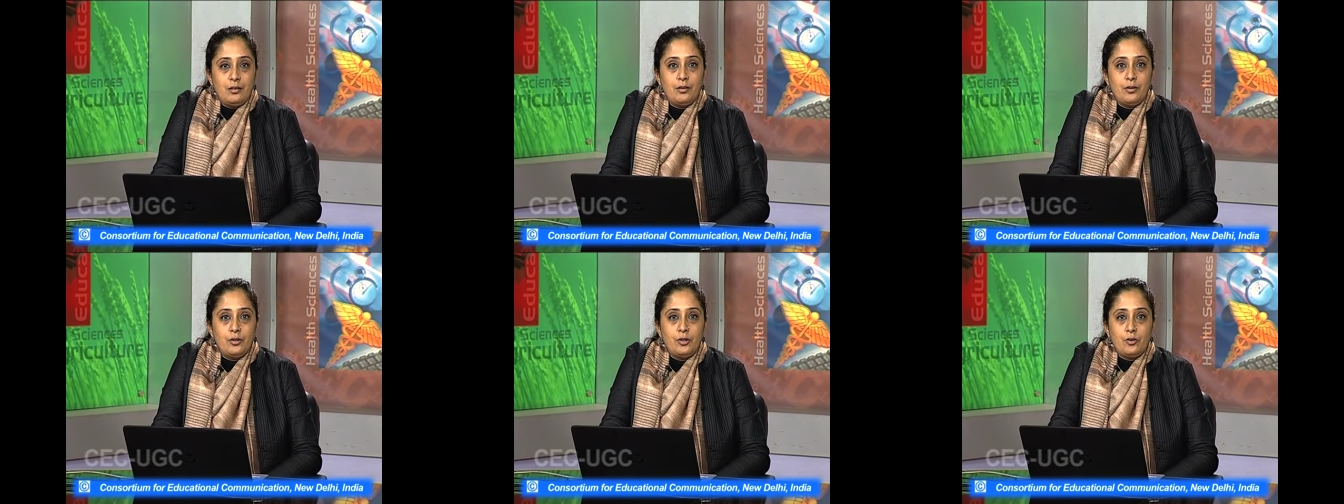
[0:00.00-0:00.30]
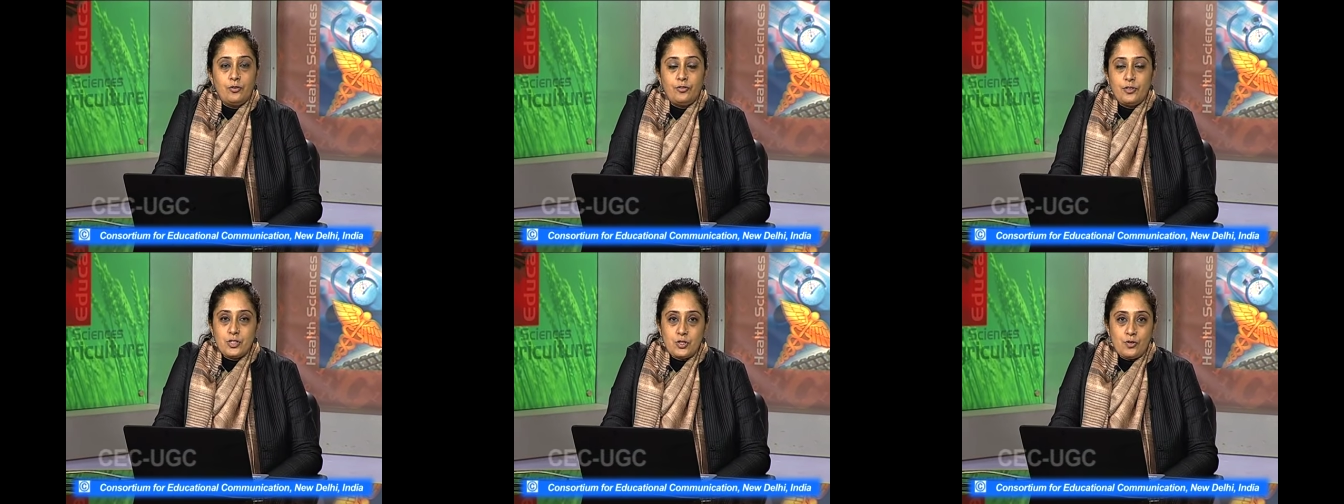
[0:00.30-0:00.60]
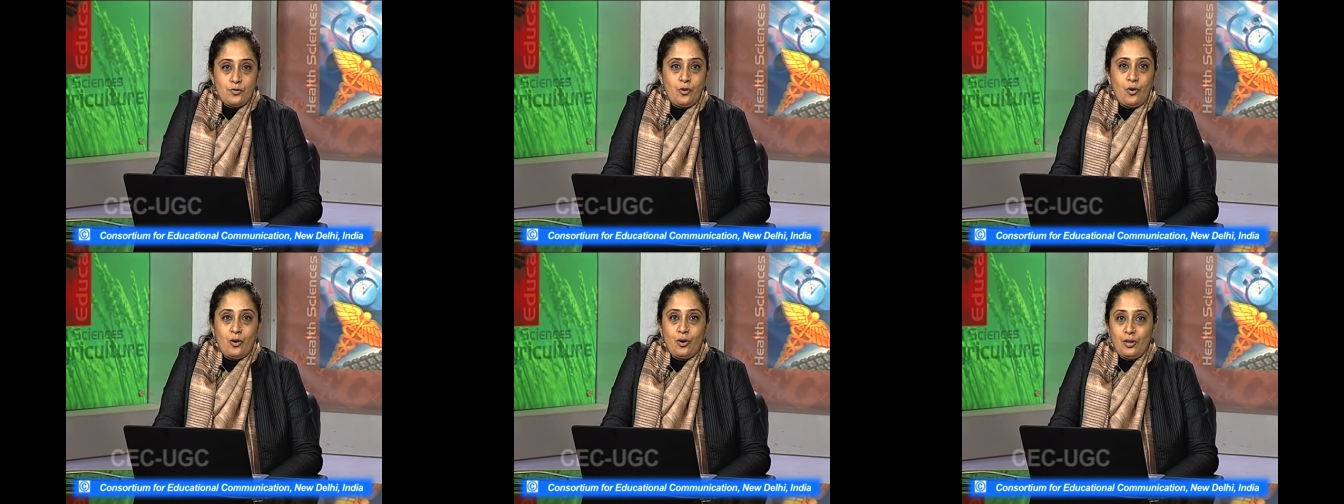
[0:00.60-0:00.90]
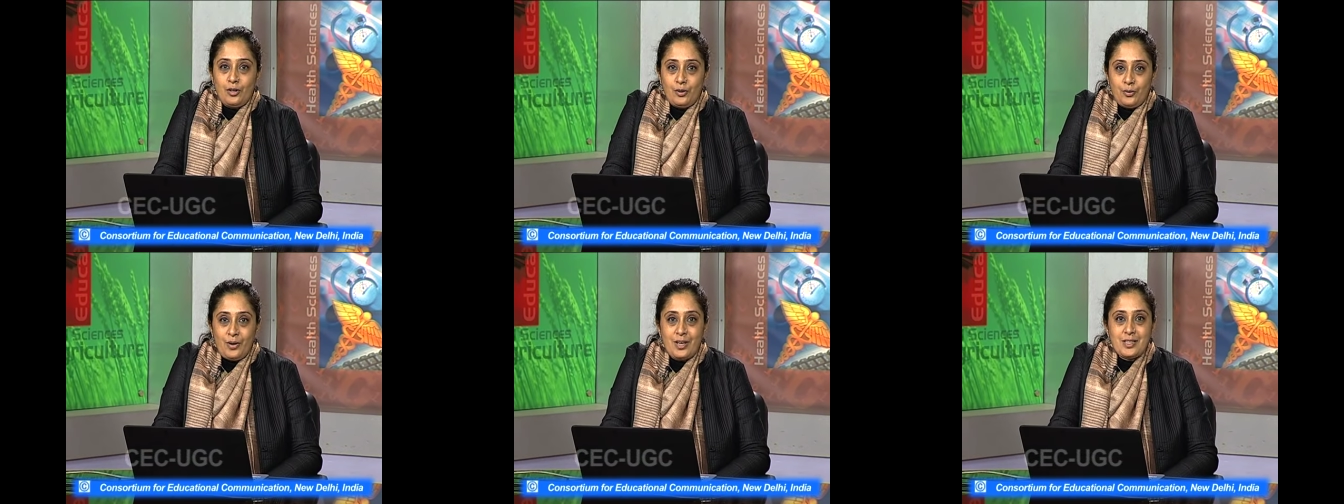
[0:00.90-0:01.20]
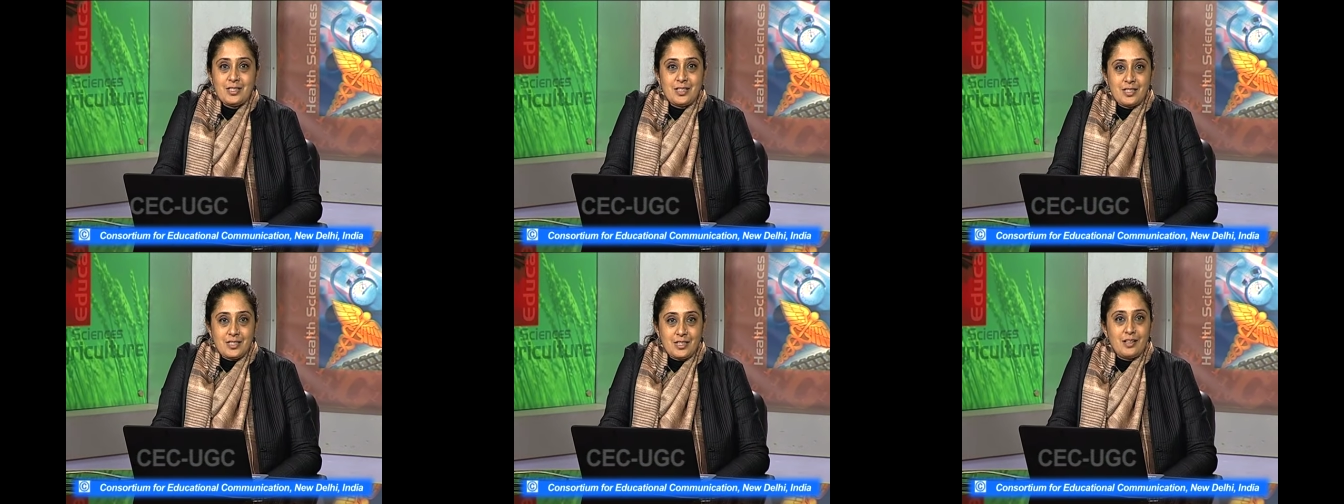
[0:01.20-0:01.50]
uh, you know, first of all, you know,
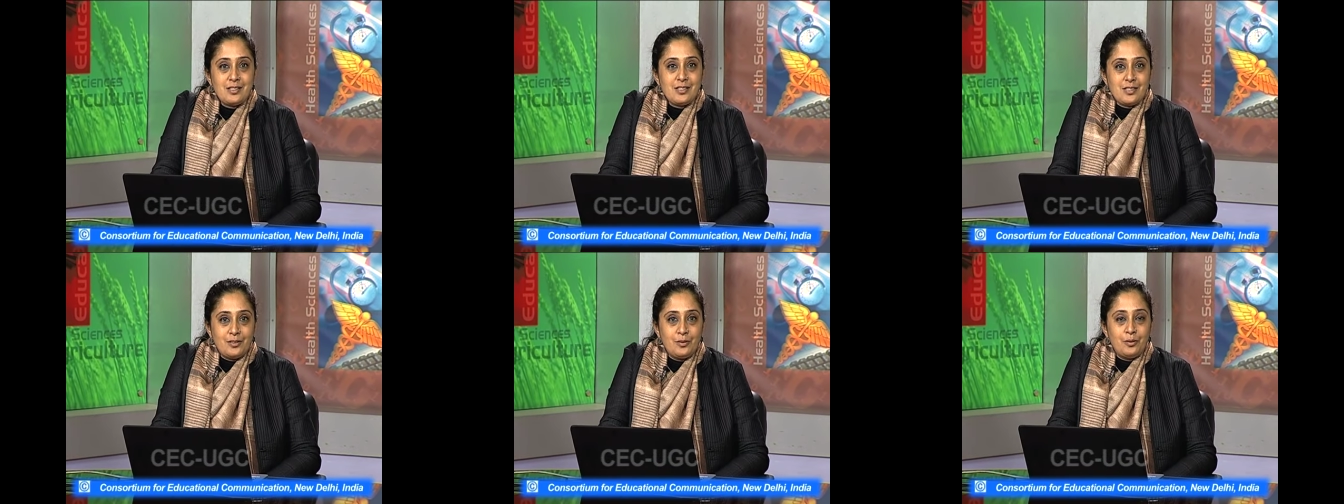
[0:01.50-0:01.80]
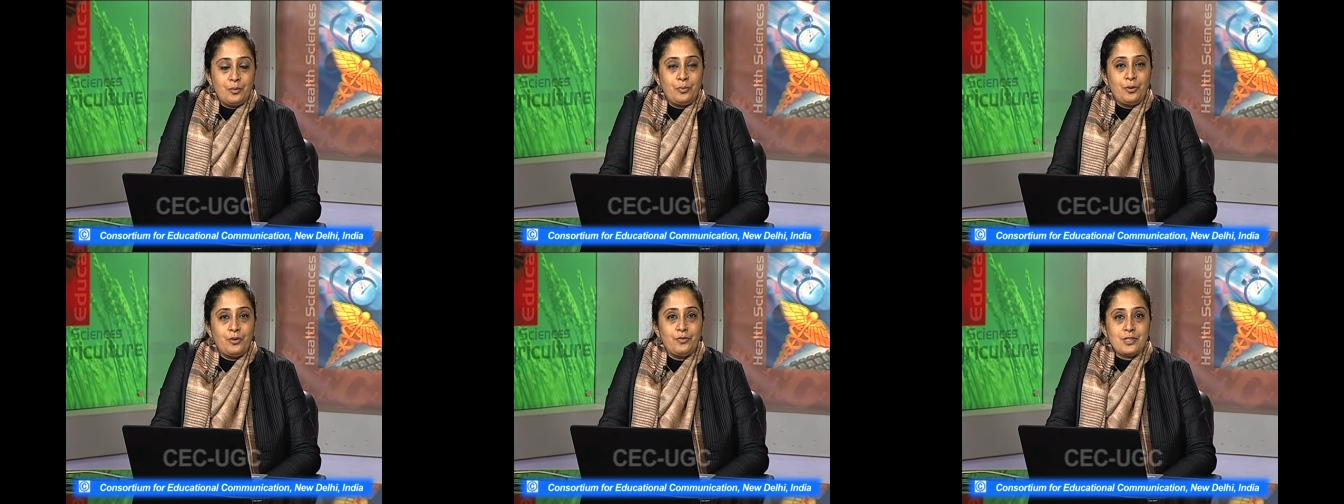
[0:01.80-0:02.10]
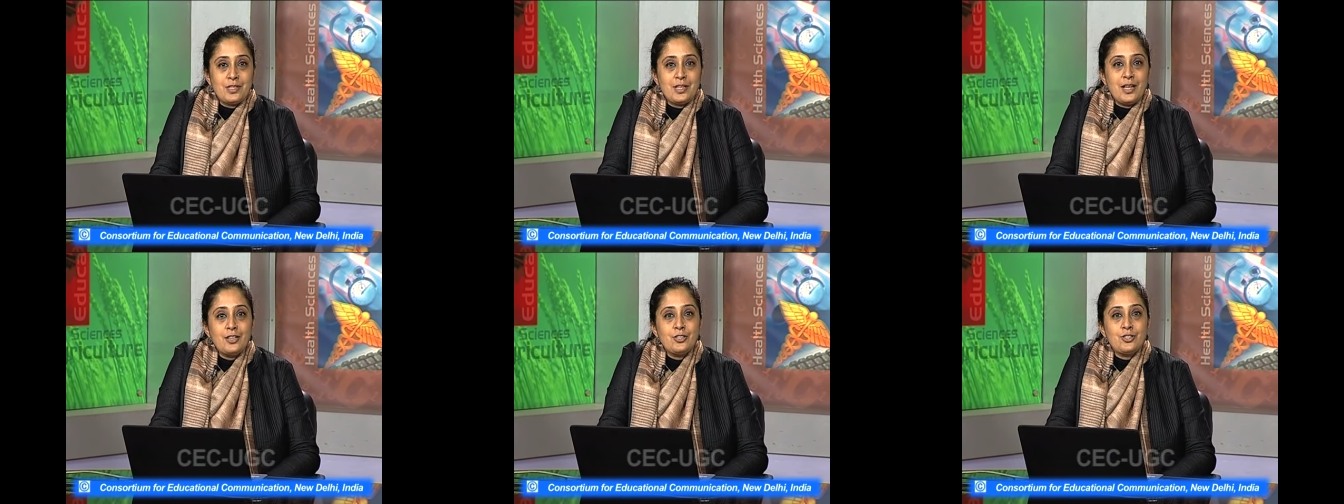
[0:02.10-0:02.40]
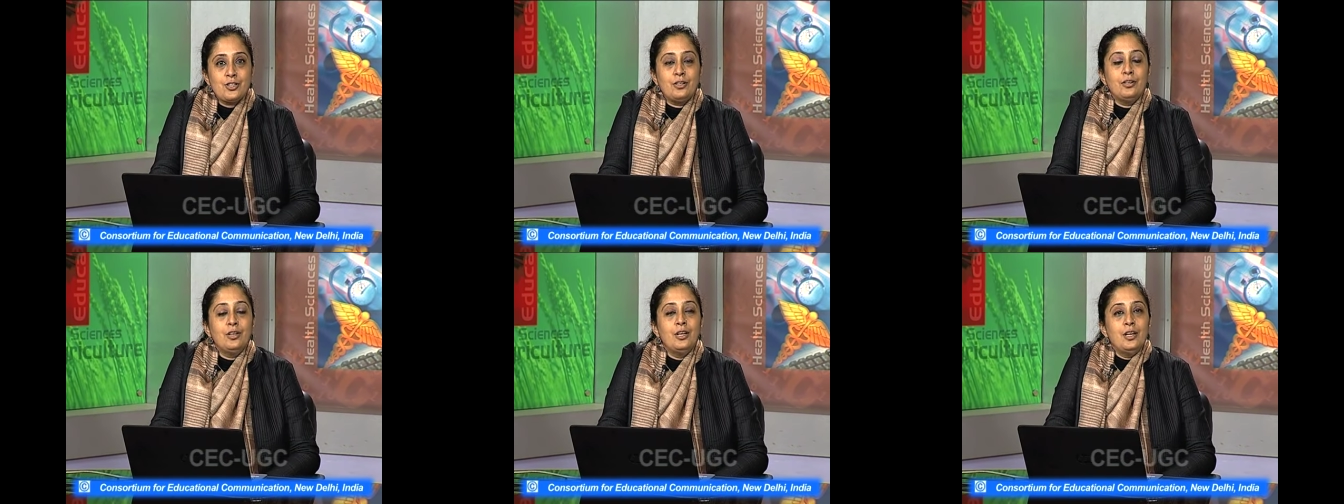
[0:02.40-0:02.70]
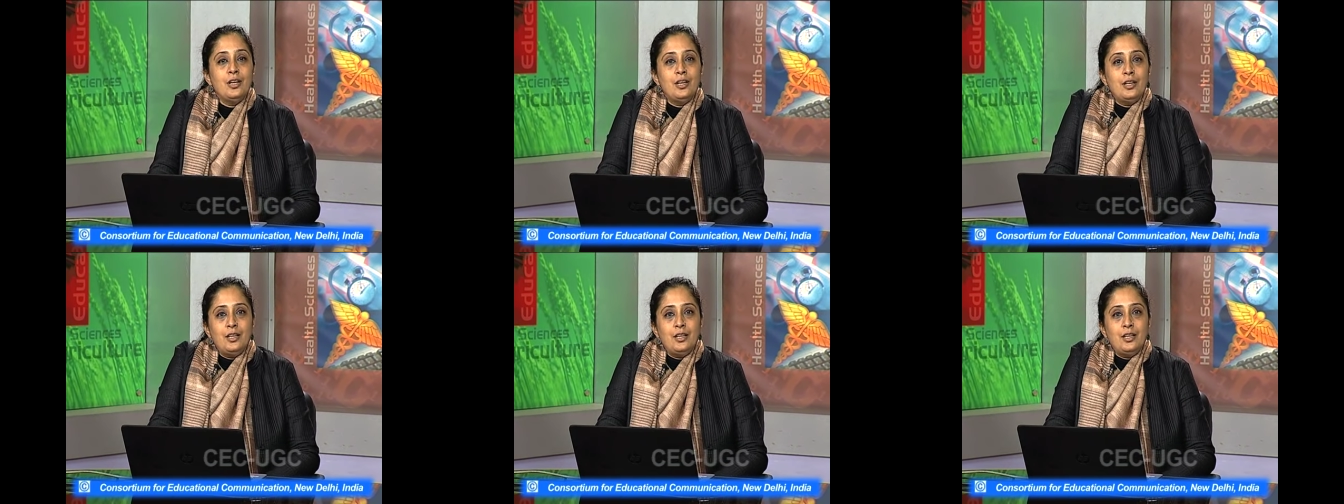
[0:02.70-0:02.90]
as discussed in the previous lecture,